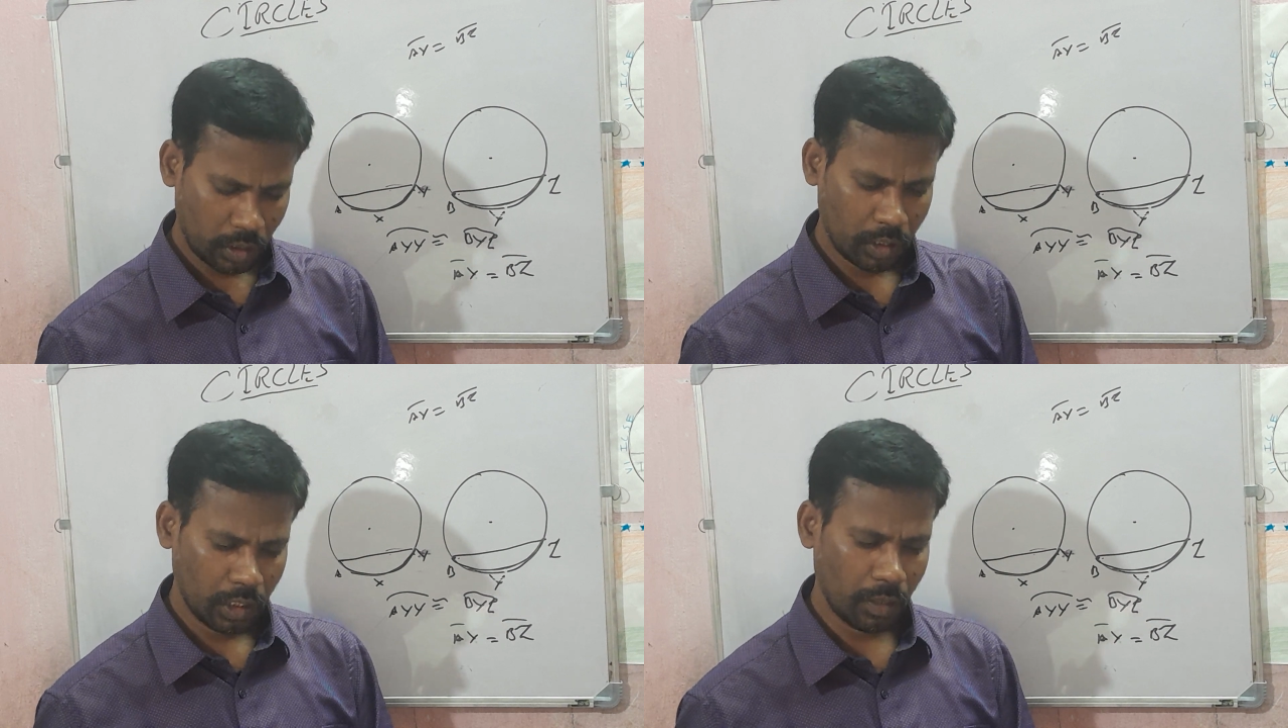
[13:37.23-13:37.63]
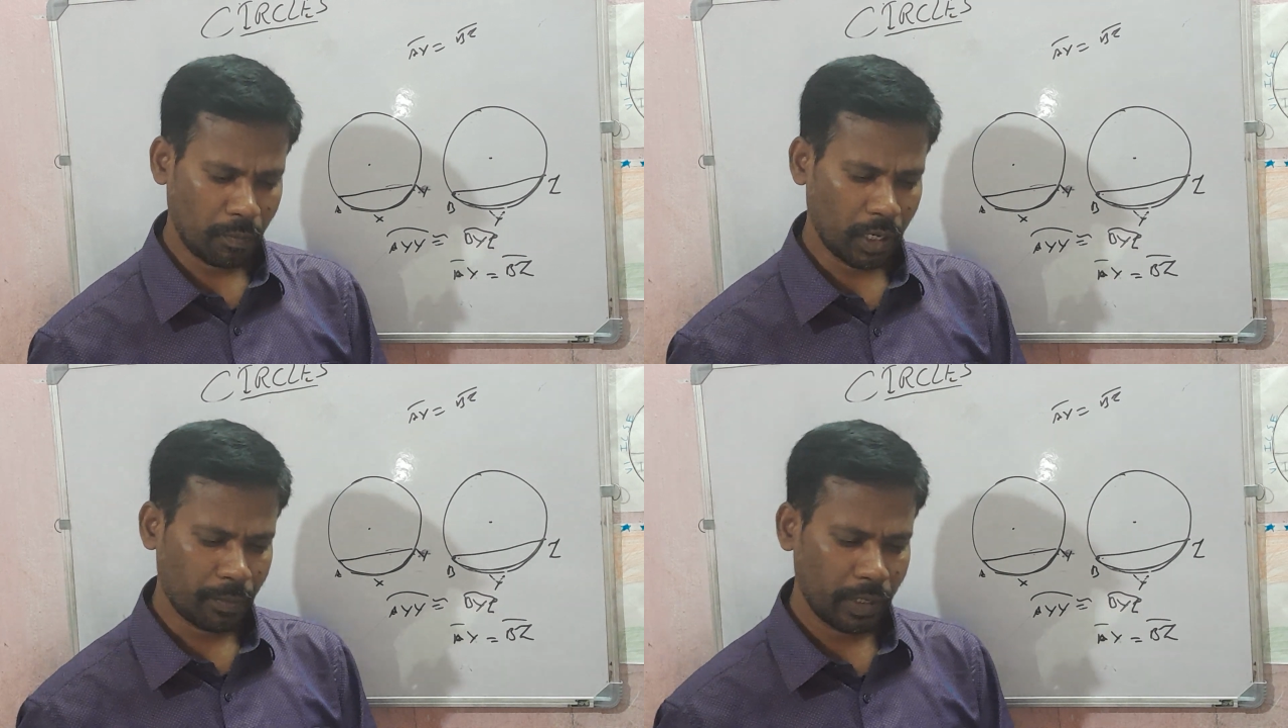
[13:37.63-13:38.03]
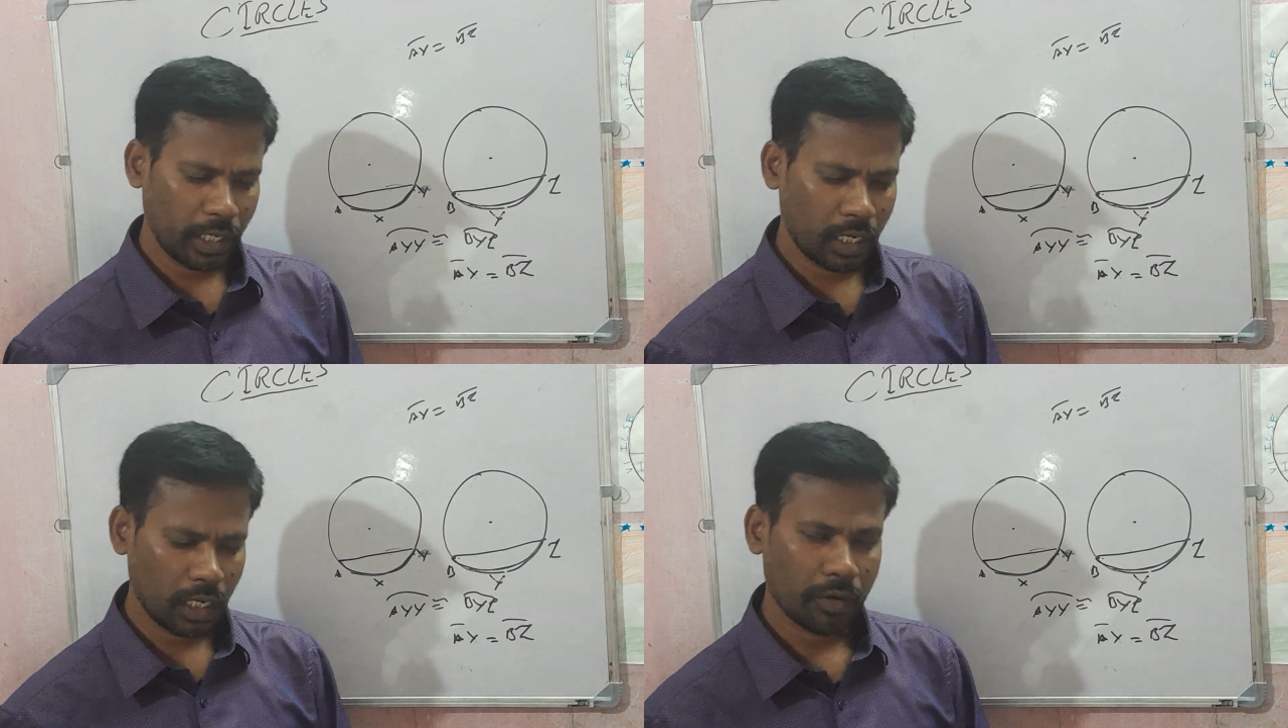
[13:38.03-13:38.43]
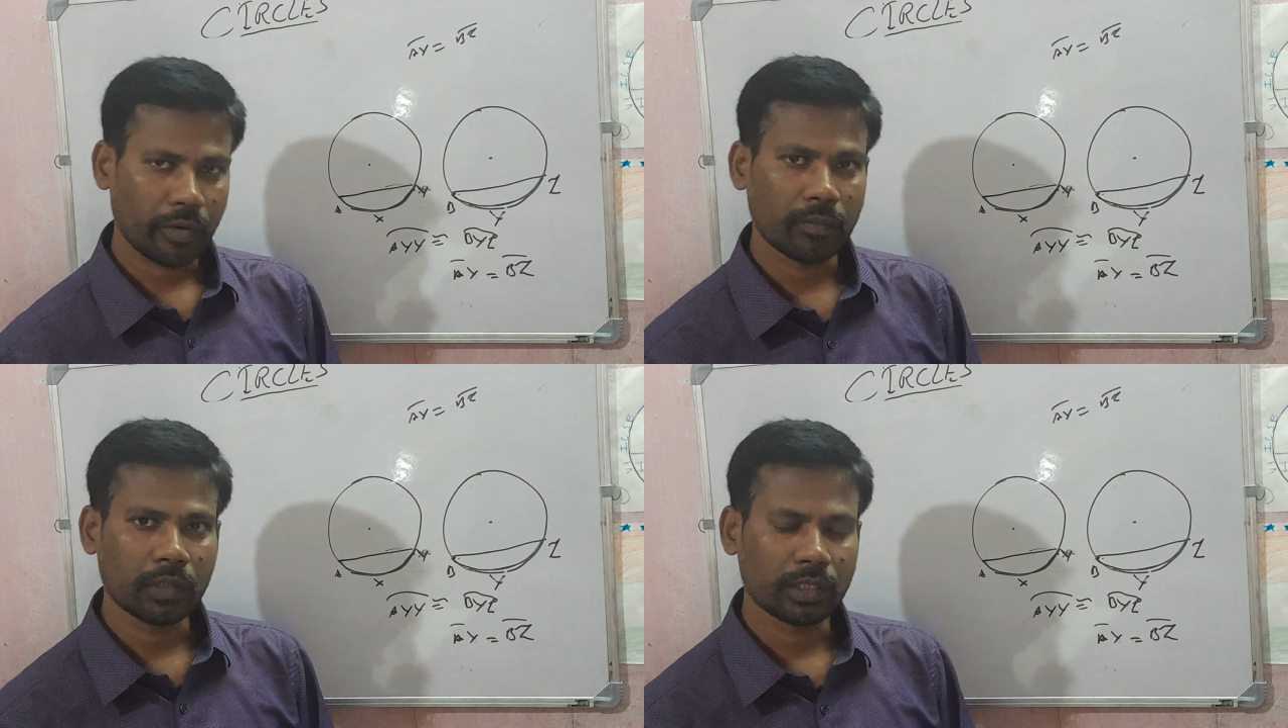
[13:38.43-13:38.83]
The perpendicular
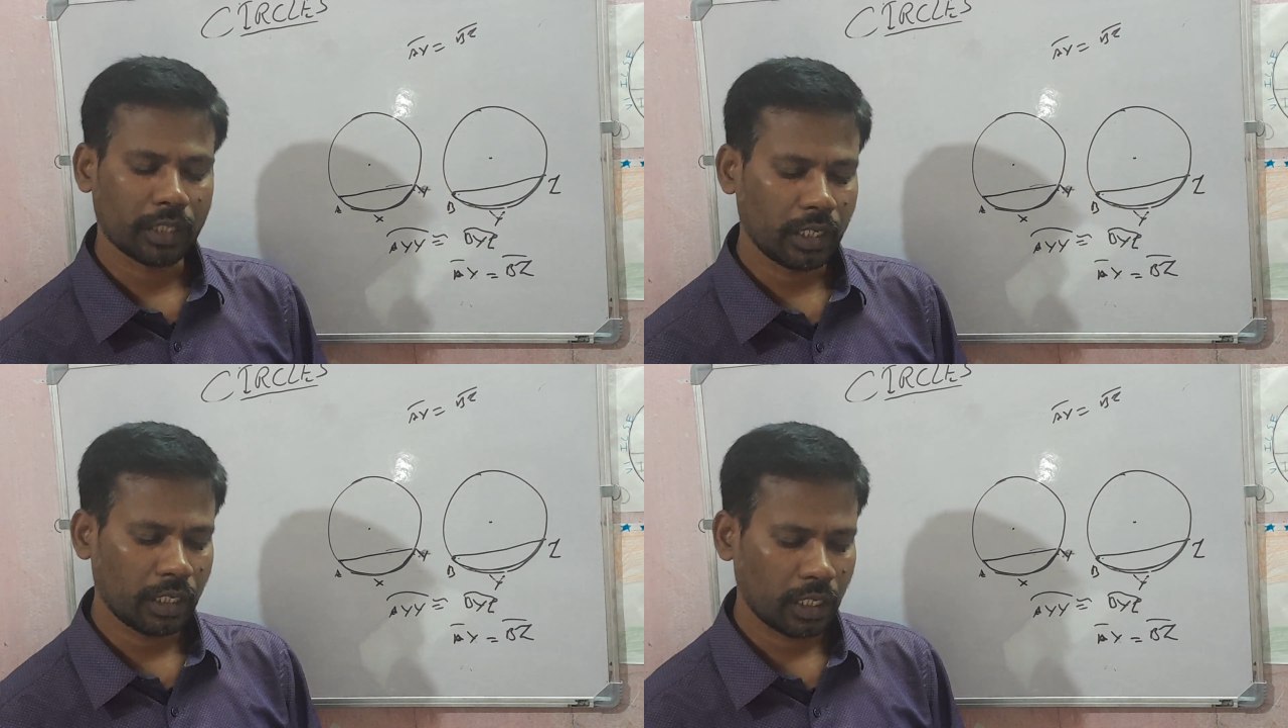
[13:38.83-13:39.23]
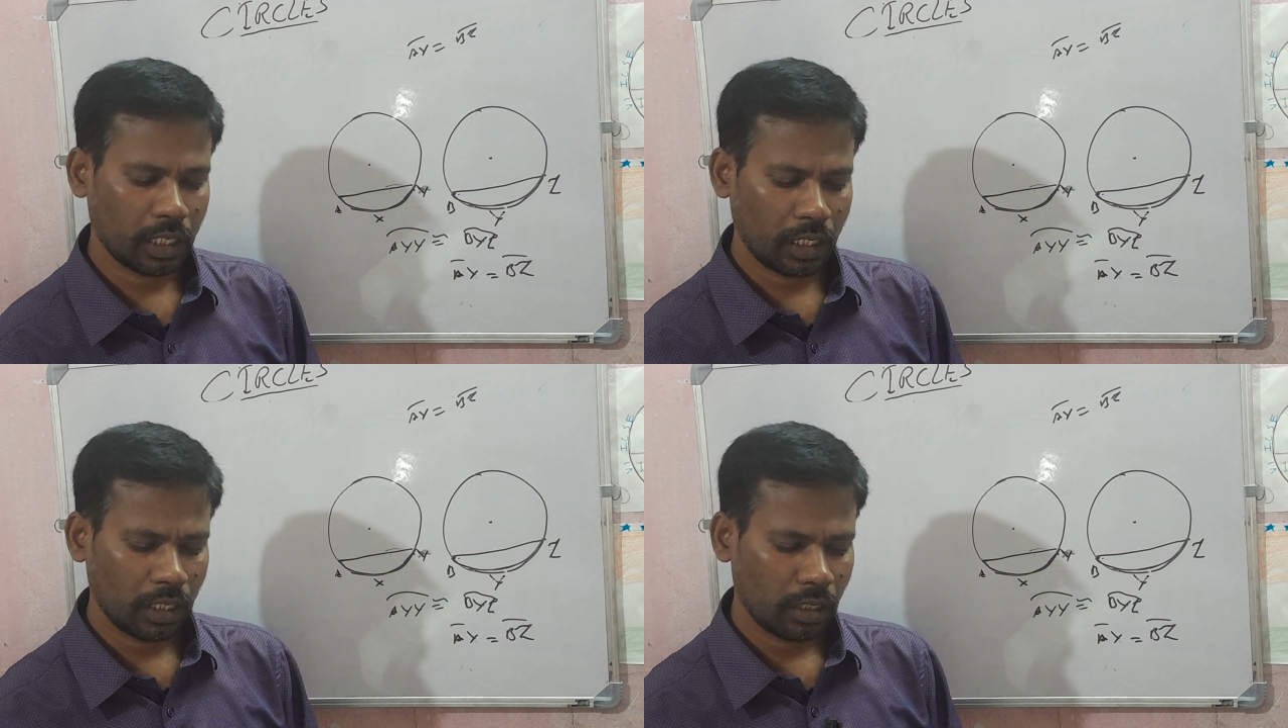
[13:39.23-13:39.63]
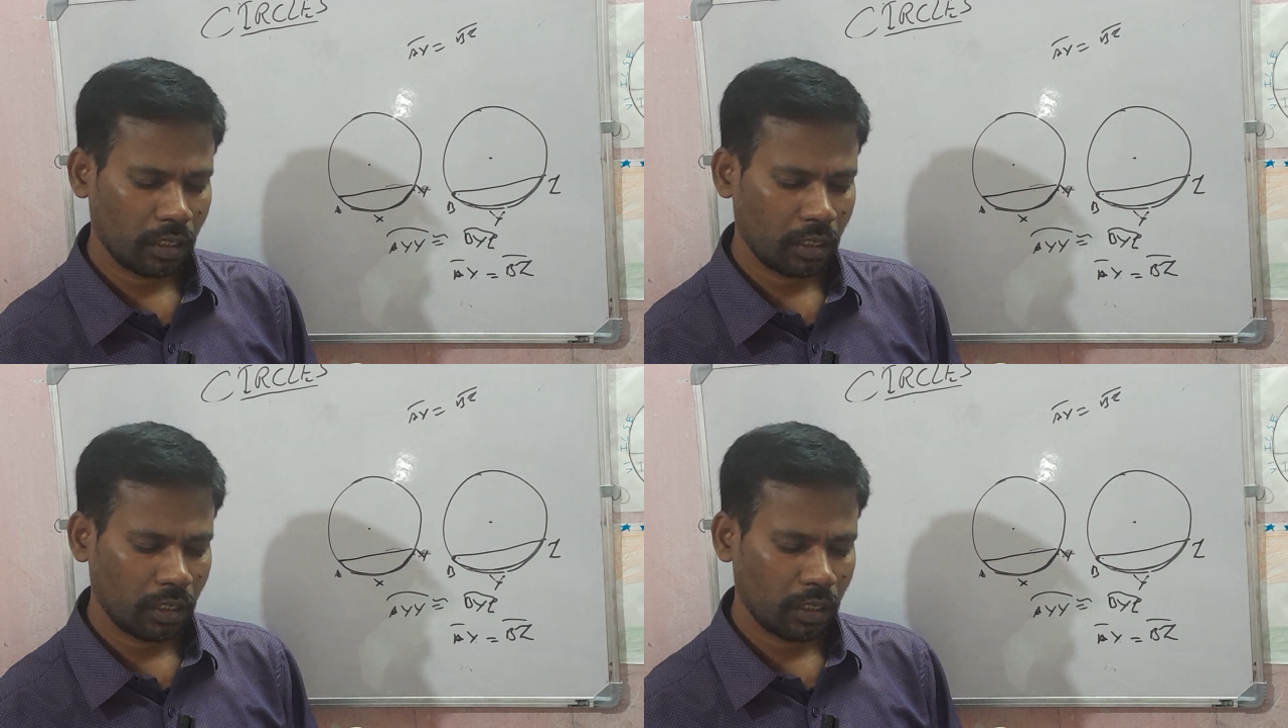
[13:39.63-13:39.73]
from the center